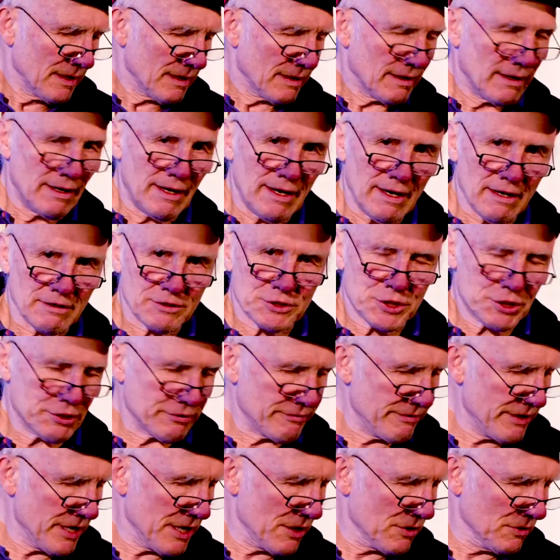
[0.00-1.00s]

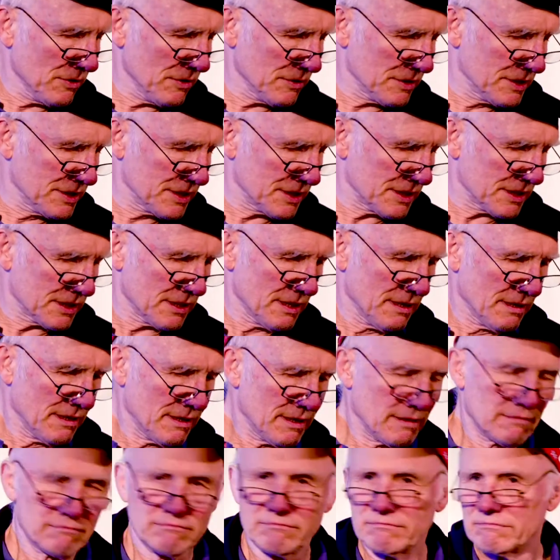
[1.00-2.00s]
Luxury goods,
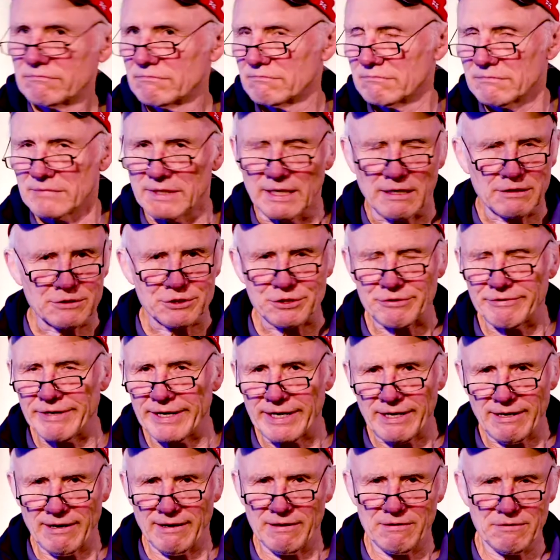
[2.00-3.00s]
luxury
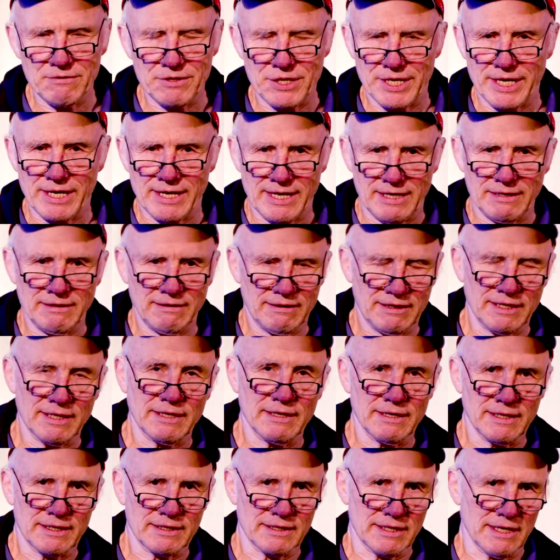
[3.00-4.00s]
clothing,
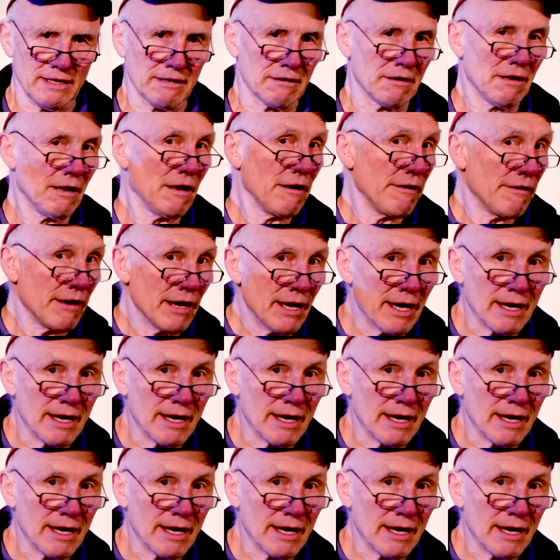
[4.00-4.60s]
anything like that,